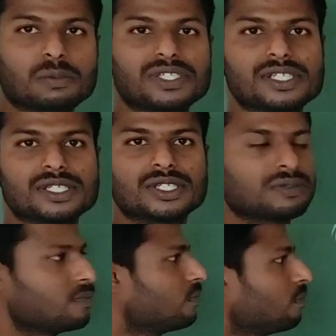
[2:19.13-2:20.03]
Business.
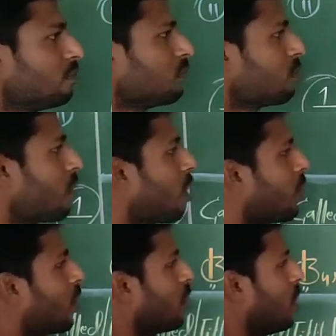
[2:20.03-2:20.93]

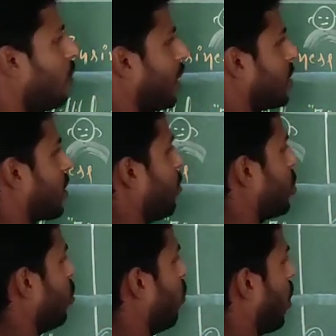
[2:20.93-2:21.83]
Now, let us come
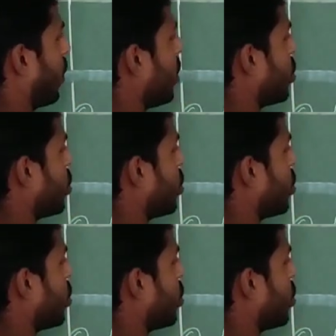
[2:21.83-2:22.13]
to know what